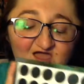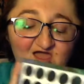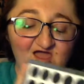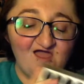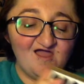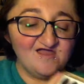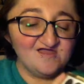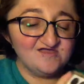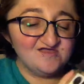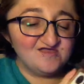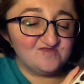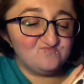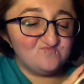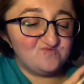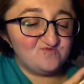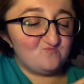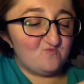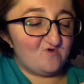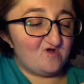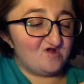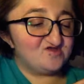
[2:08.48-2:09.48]
I had
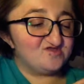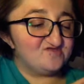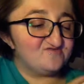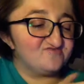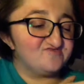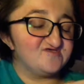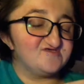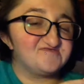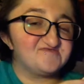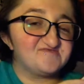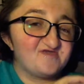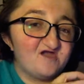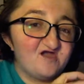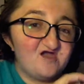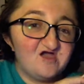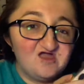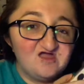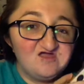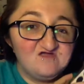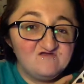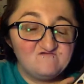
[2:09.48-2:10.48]
been wanting this
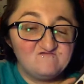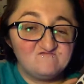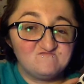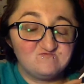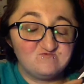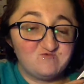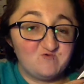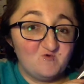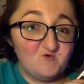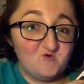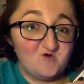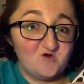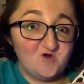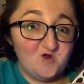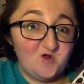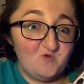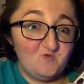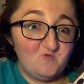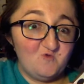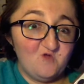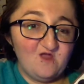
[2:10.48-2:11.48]
guy for
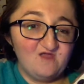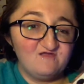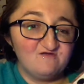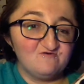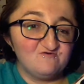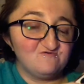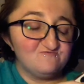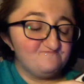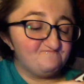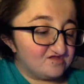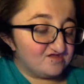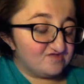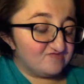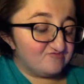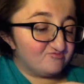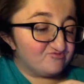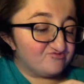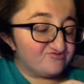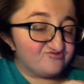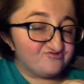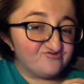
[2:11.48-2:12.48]
a while. It
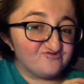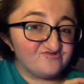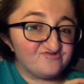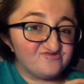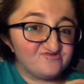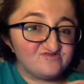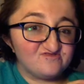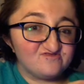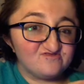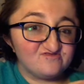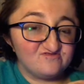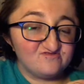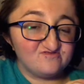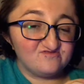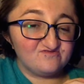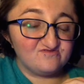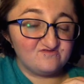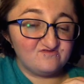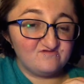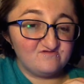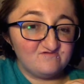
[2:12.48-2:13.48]
was just
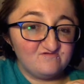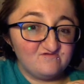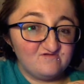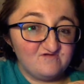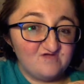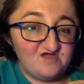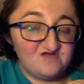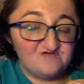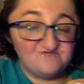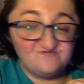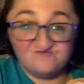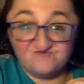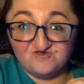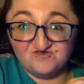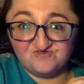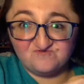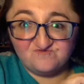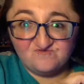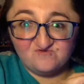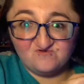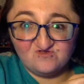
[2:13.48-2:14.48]
out of
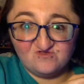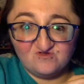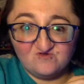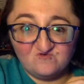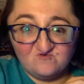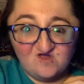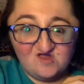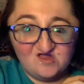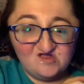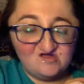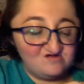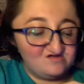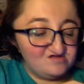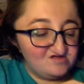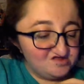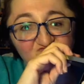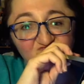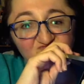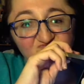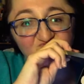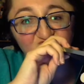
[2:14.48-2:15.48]
reach for a little while.
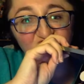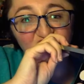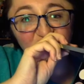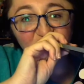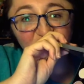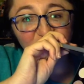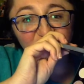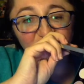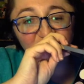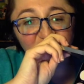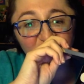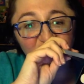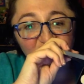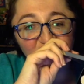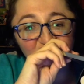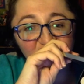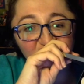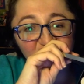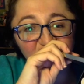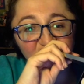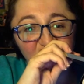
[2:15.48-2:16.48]
These beautiful
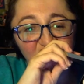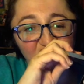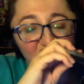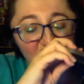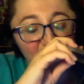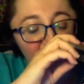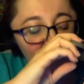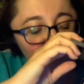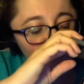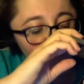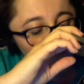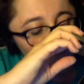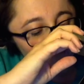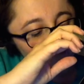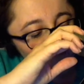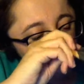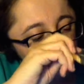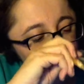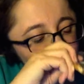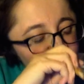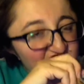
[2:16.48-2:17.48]
shades.
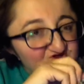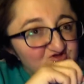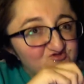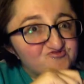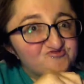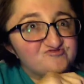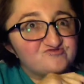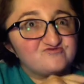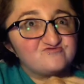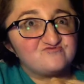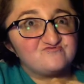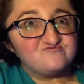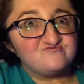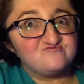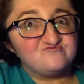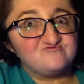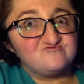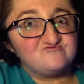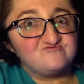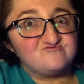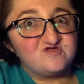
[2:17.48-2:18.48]
I managed
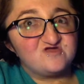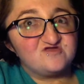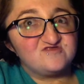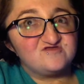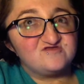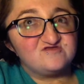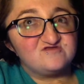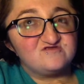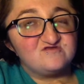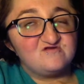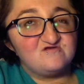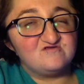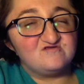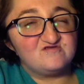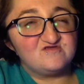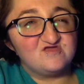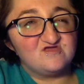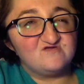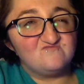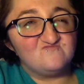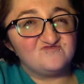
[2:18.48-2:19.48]
to get it on
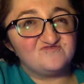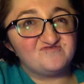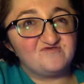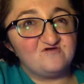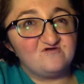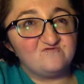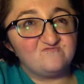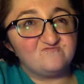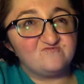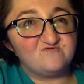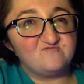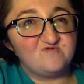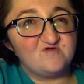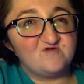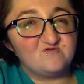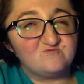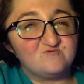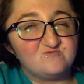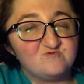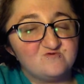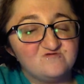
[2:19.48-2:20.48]
Amazon for
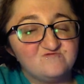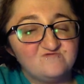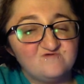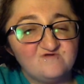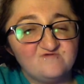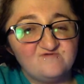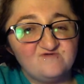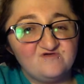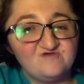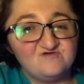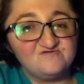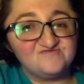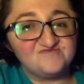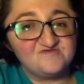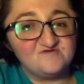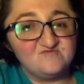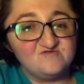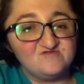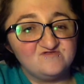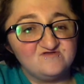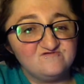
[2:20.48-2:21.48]
about $45,
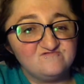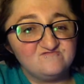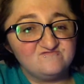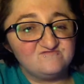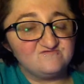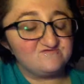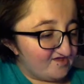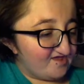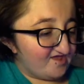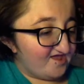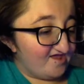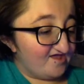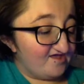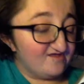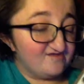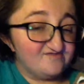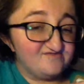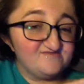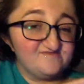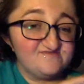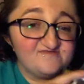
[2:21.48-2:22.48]
I believe,
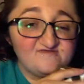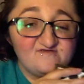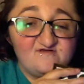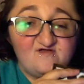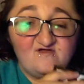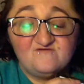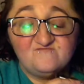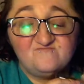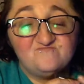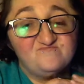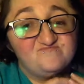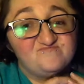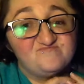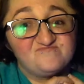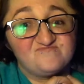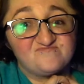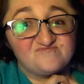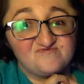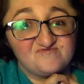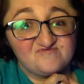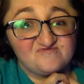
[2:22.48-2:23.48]
and I
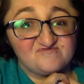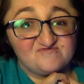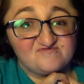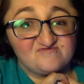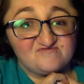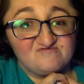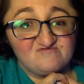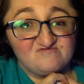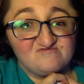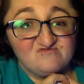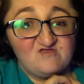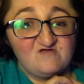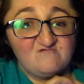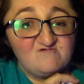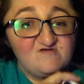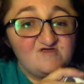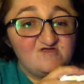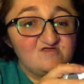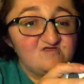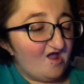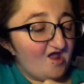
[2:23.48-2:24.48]
just love
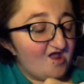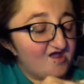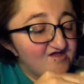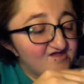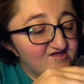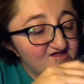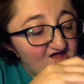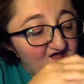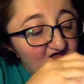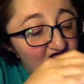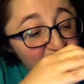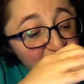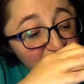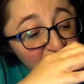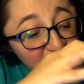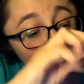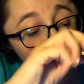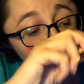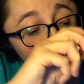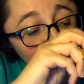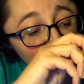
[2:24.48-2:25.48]
it. I
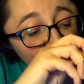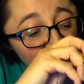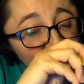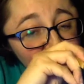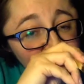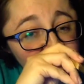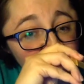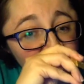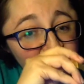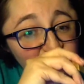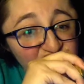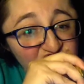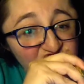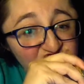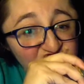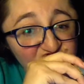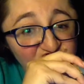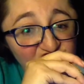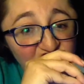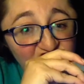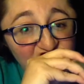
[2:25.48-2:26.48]
really love
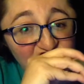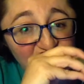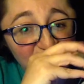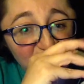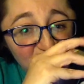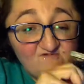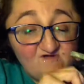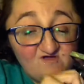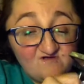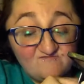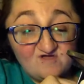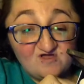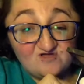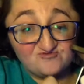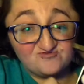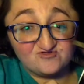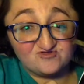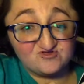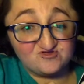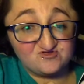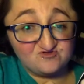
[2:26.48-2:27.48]
this shade. I've
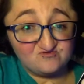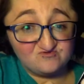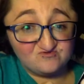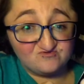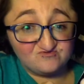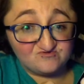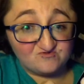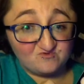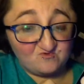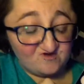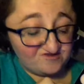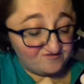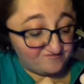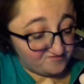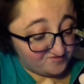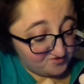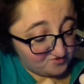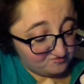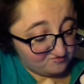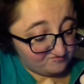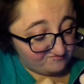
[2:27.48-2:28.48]
actually used quite a
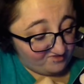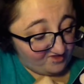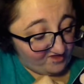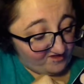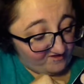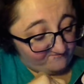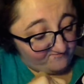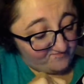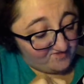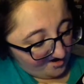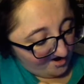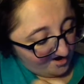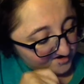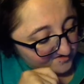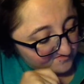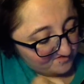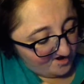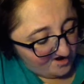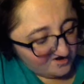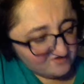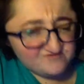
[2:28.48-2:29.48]
few of them.
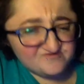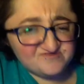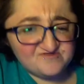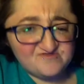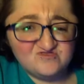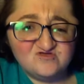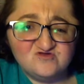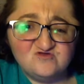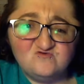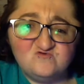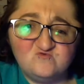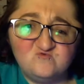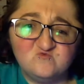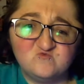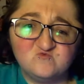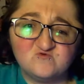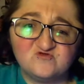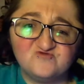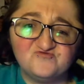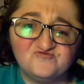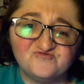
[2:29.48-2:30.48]
I was a little
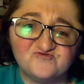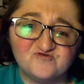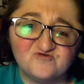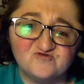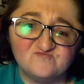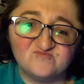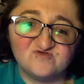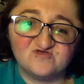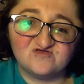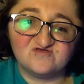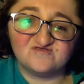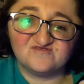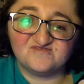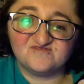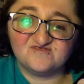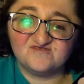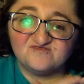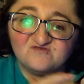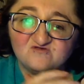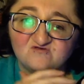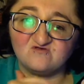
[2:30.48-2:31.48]
concerned because
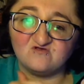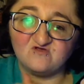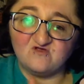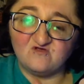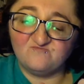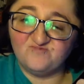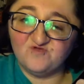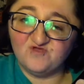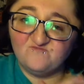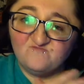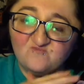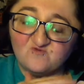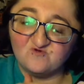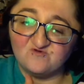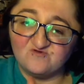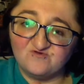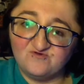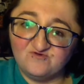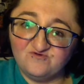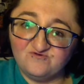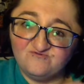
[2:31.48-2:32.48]
these are a bit
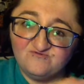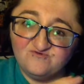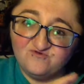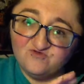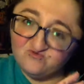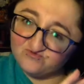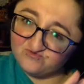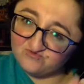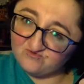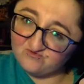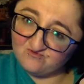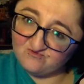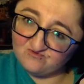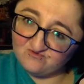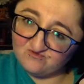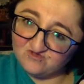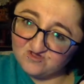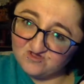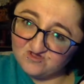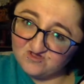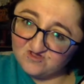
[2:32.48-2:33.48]
more
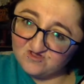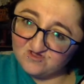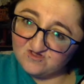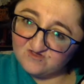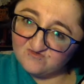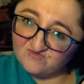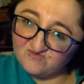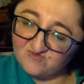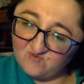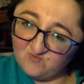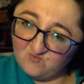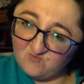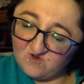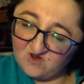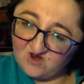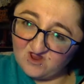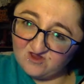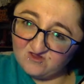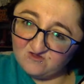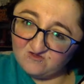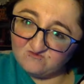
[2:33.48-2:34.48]
neutral than what
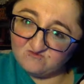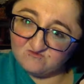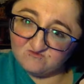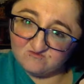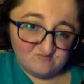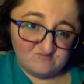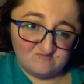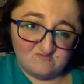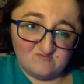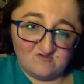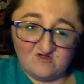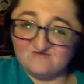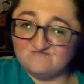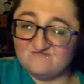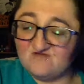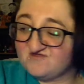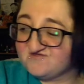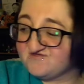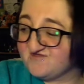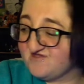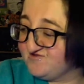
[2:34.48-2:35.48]
I
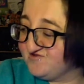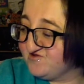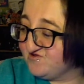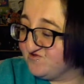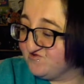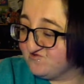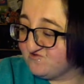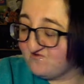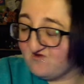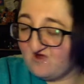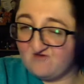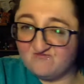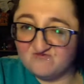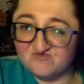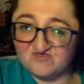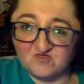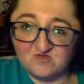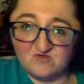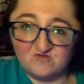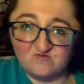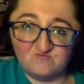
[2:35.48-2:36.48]
tend to
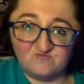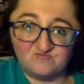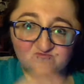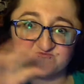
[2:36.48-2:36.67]
gravitate